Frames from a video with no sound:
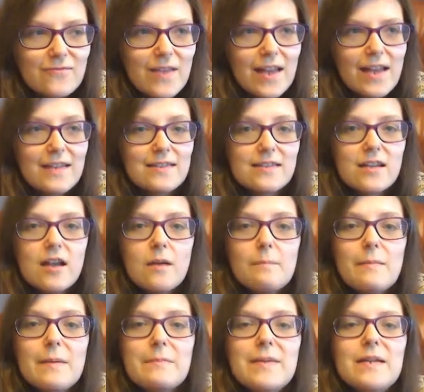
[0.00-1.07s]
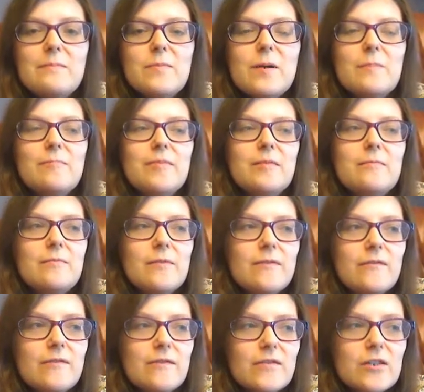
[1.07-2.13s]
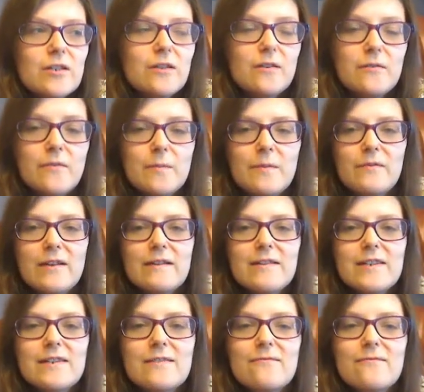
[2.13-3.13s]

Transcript: And my main problem with the song from the very